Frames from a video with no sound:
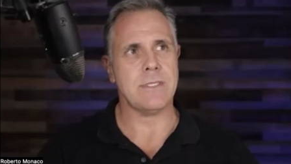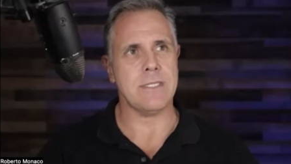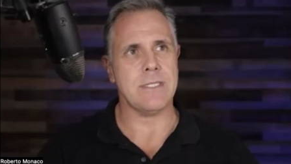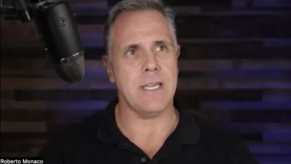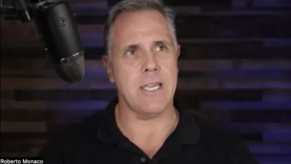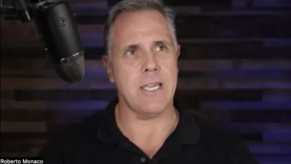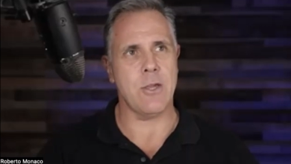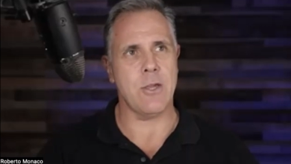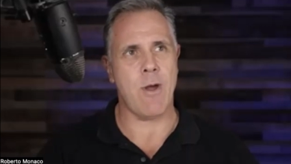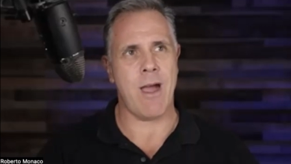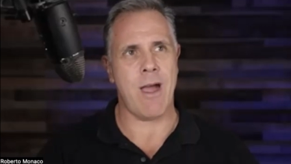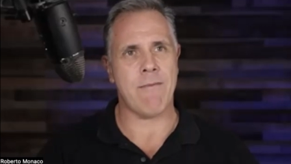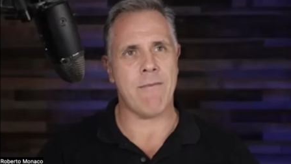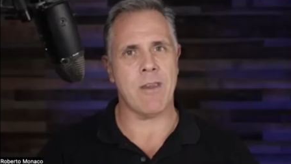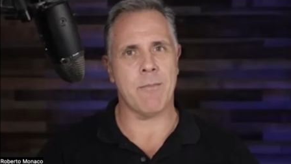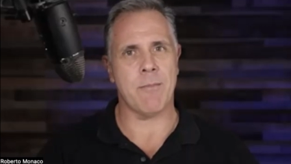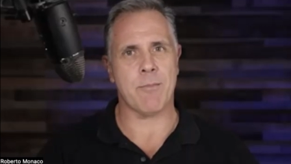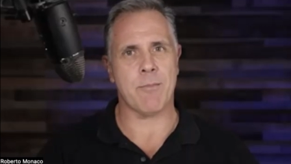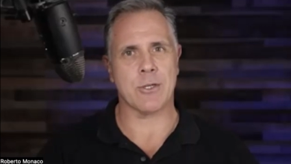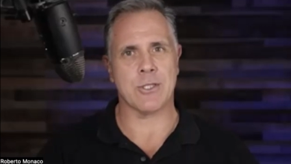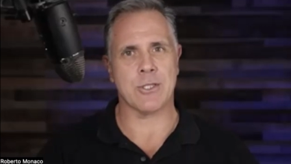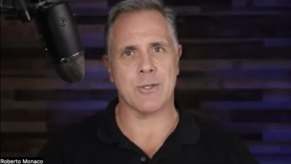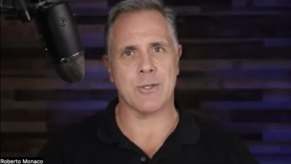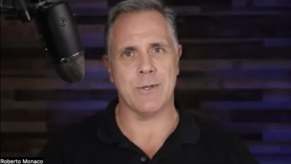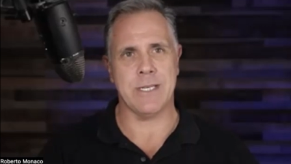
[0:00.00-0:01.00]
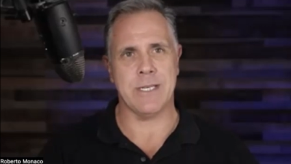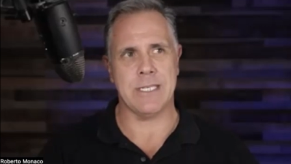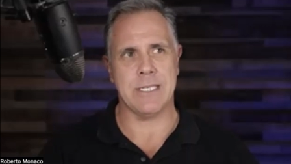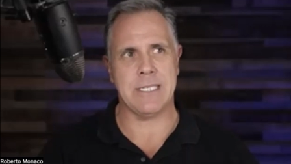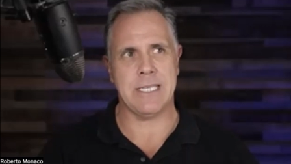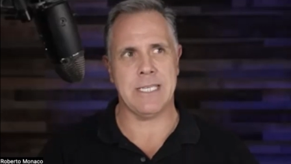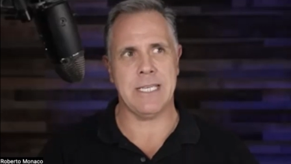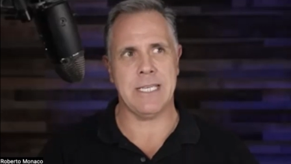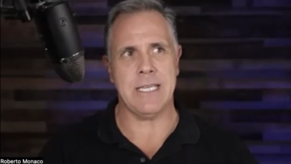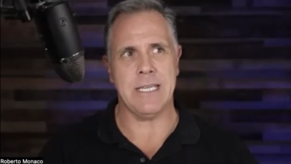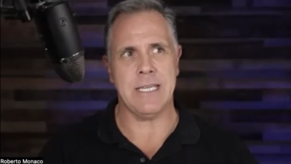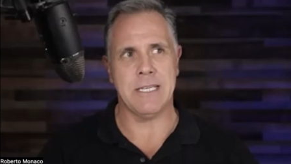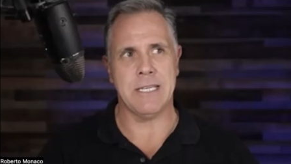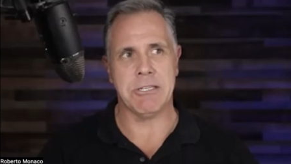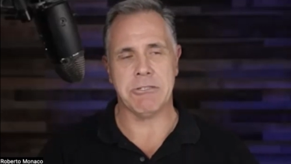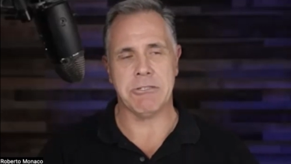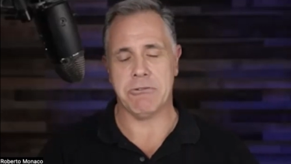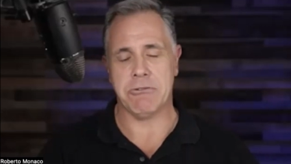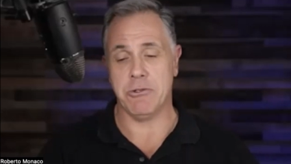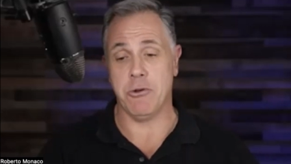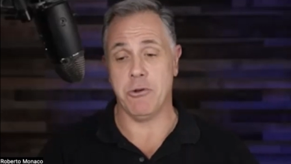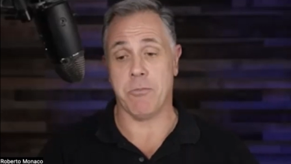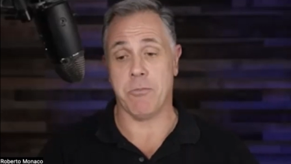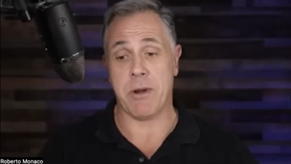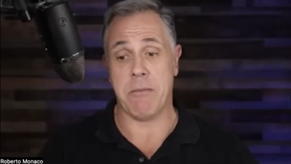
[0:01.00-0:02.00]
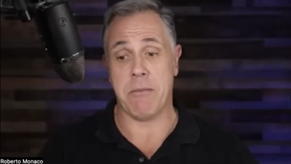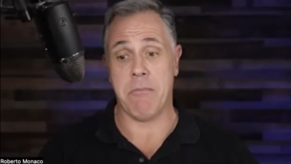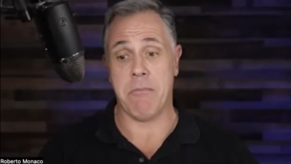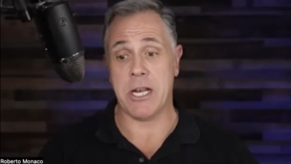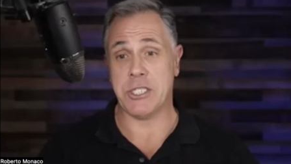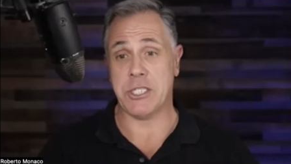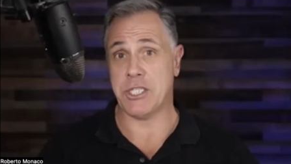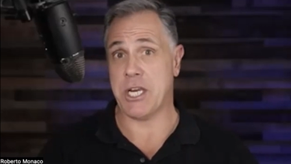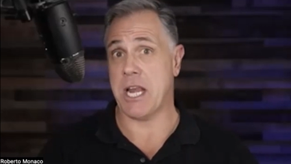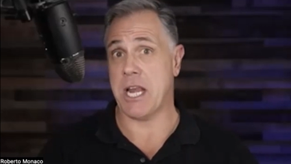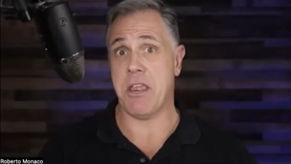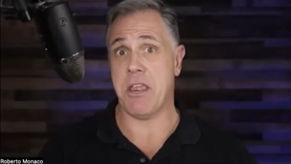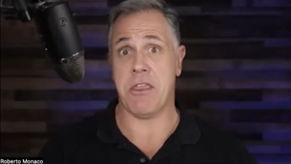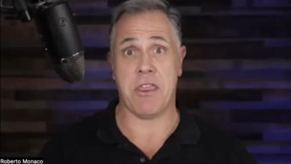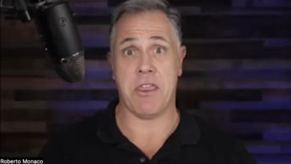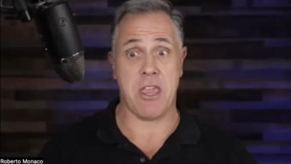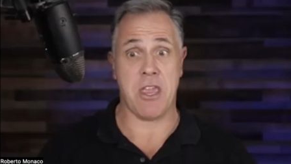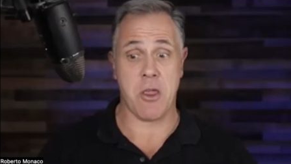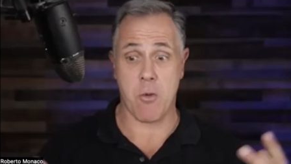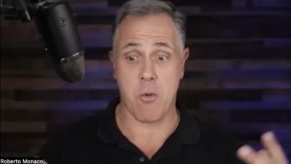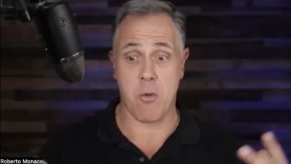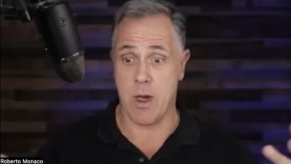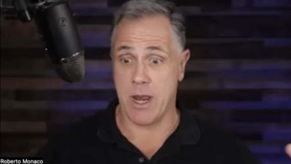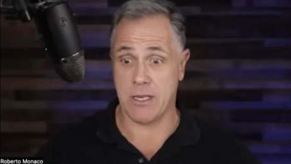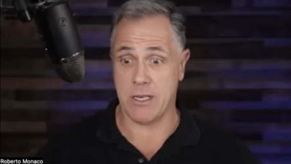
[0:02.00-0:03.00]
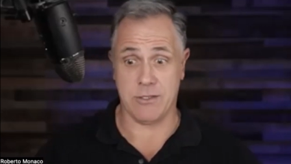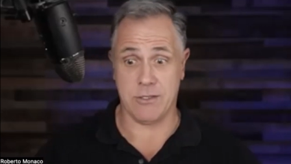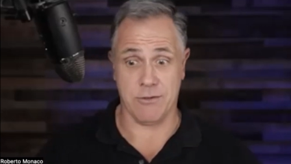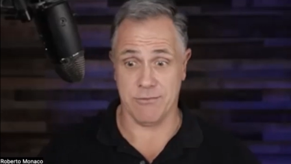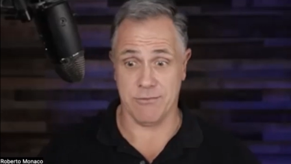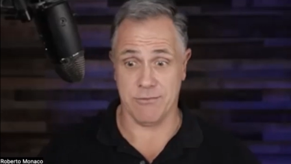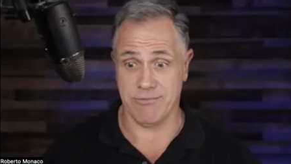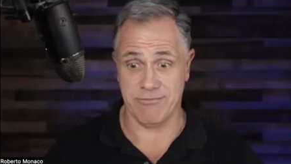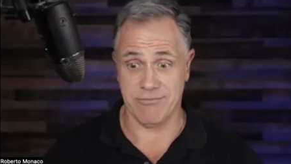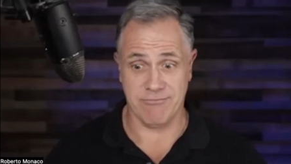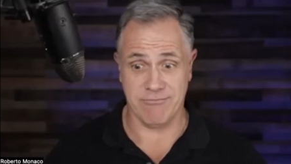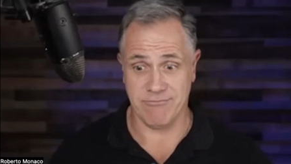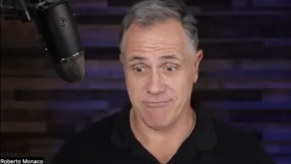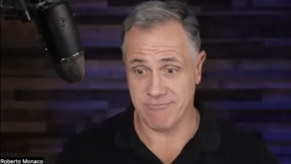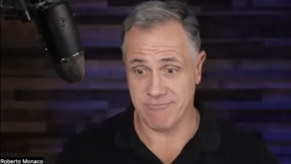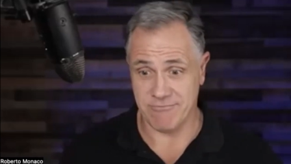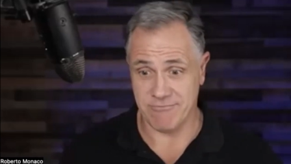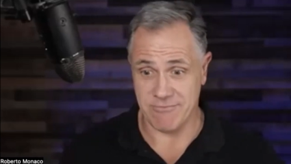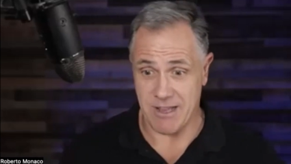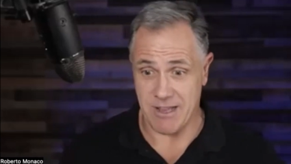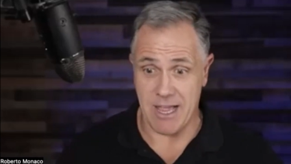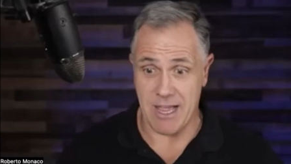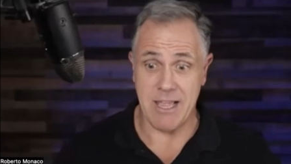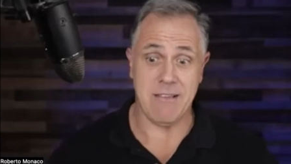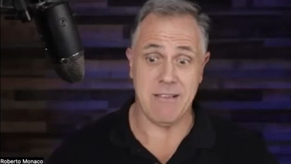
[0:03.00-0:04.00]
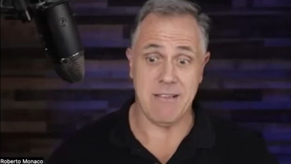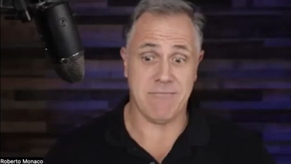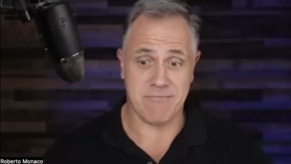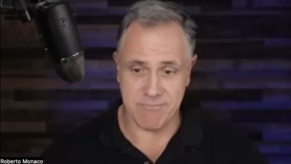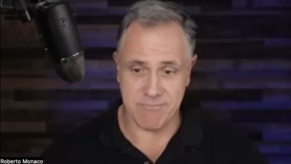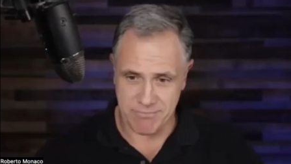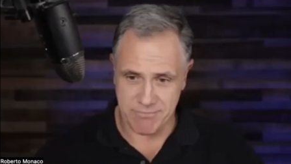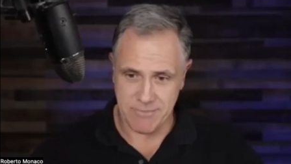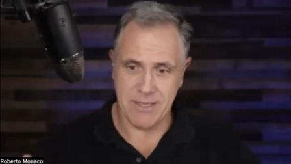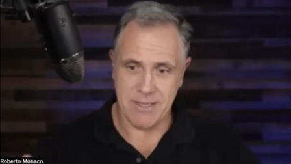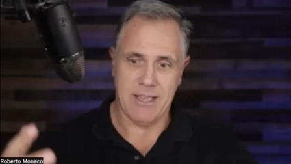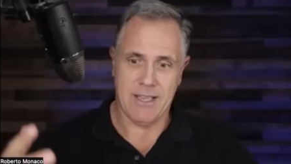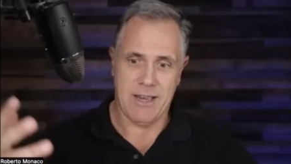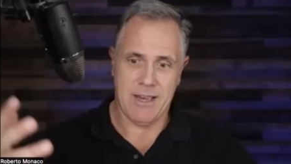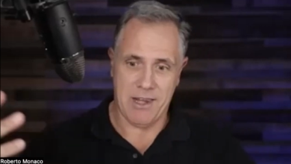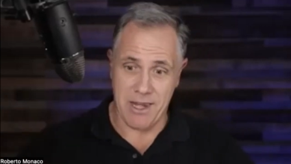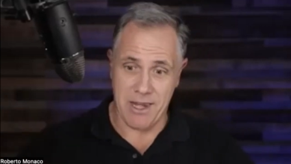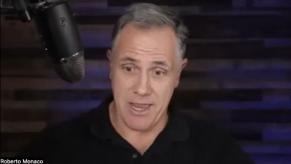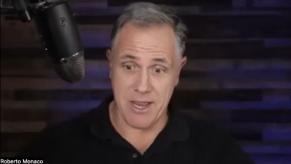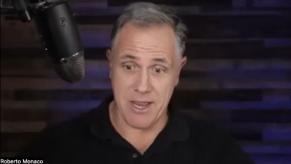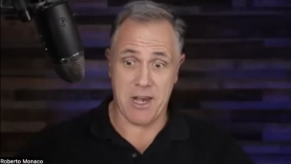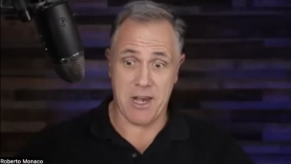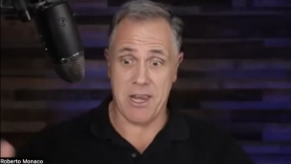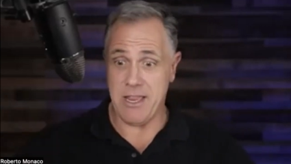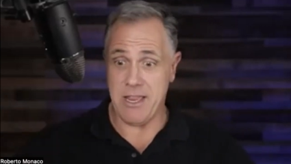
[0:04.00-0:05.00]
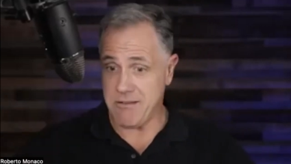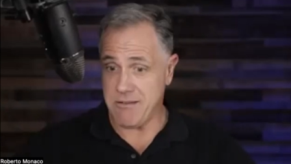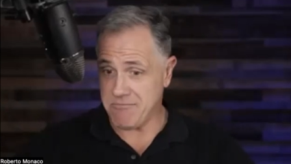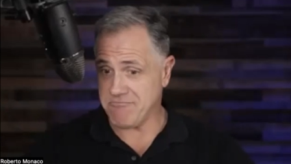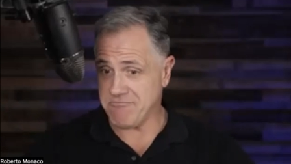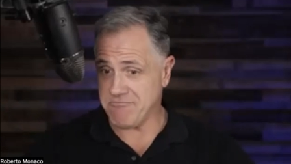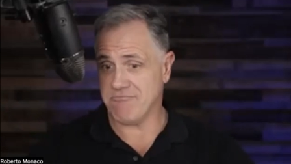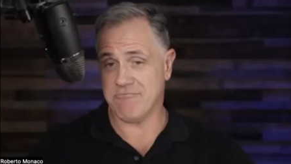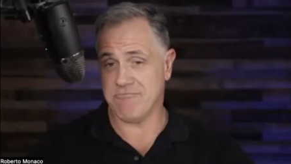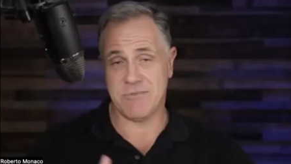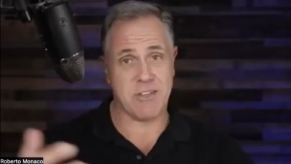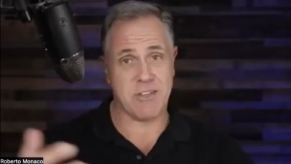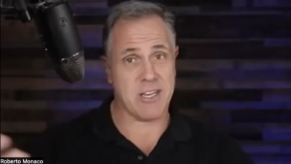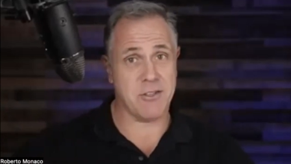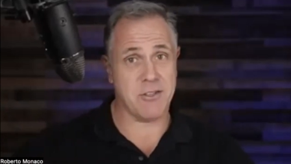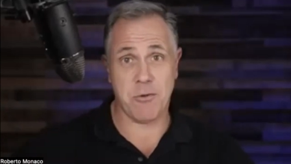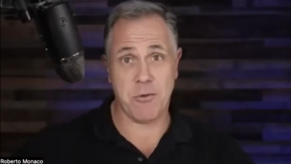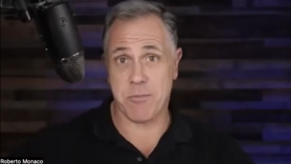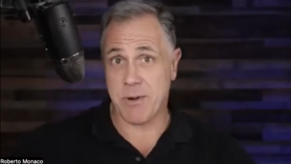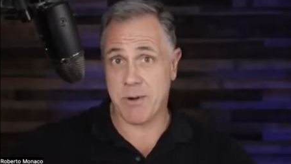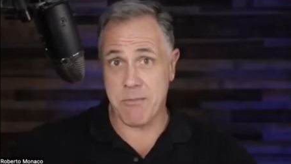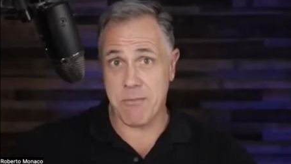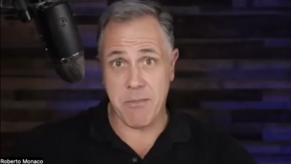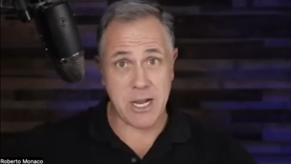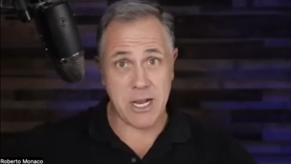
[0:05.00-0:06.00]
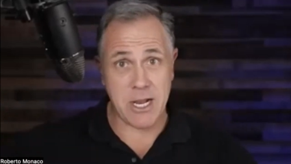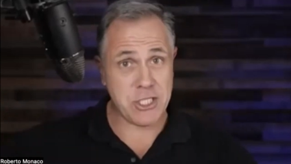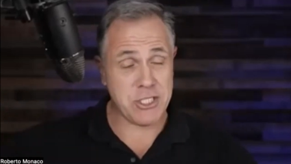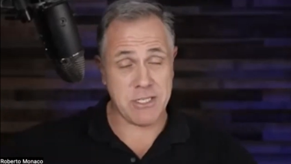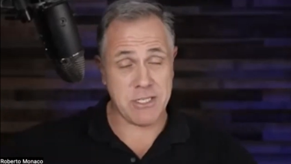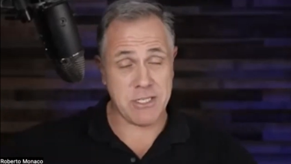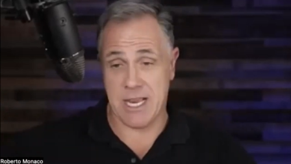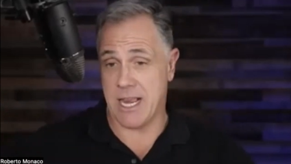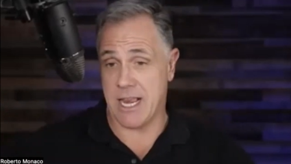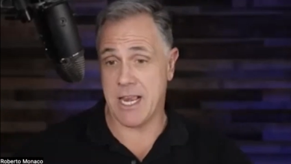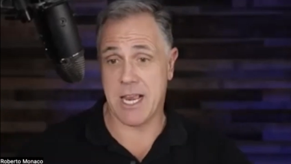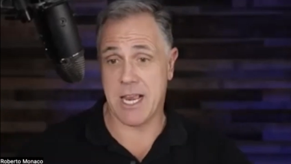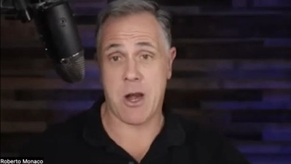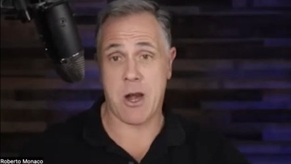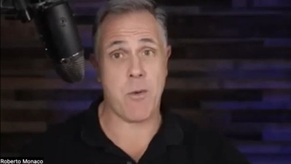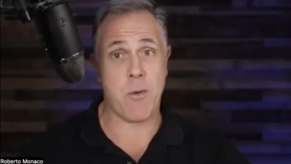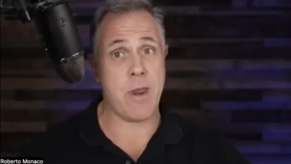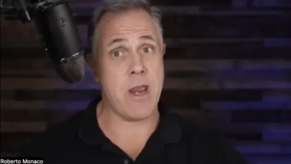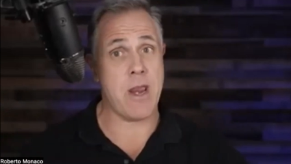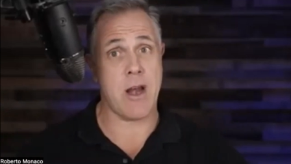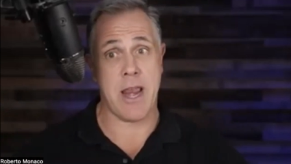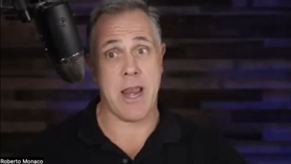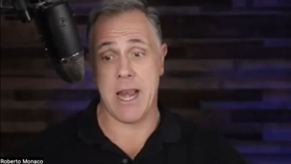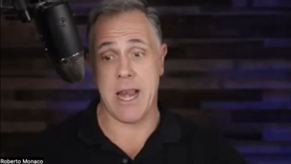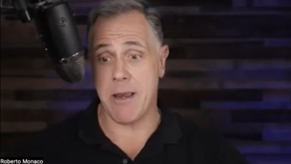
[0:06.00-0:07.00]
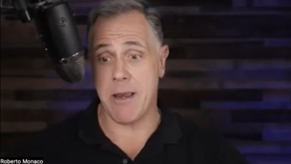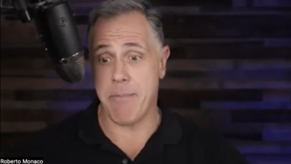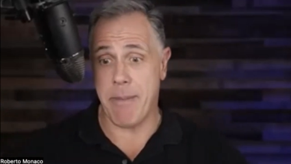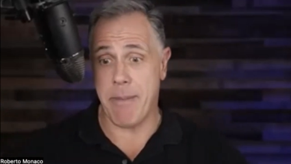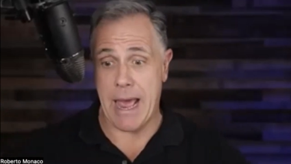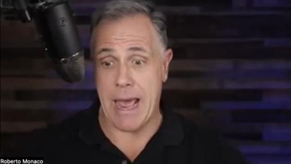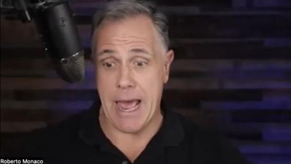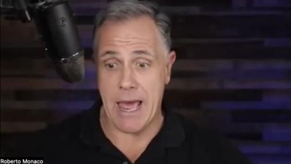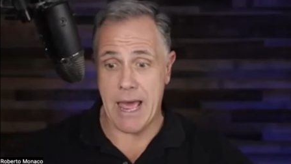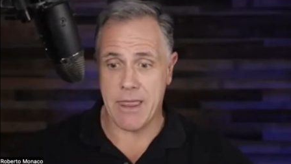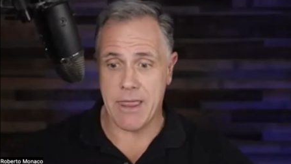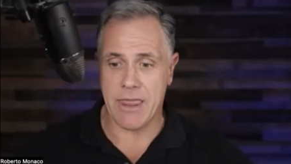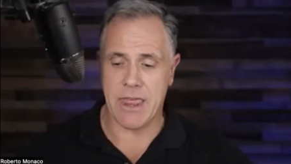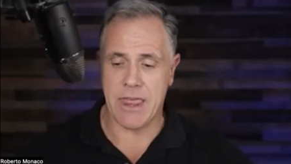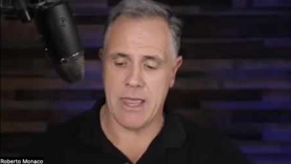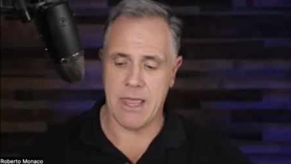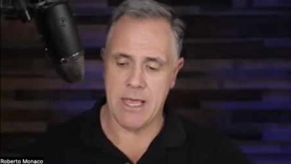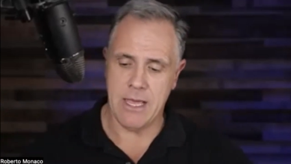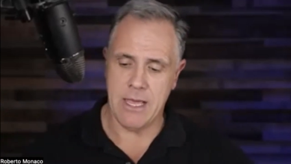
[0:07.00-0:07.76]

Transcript: You have an opportunity to do pretty much anything you want to do. Right? Legally, you can do pretty much any career, any path.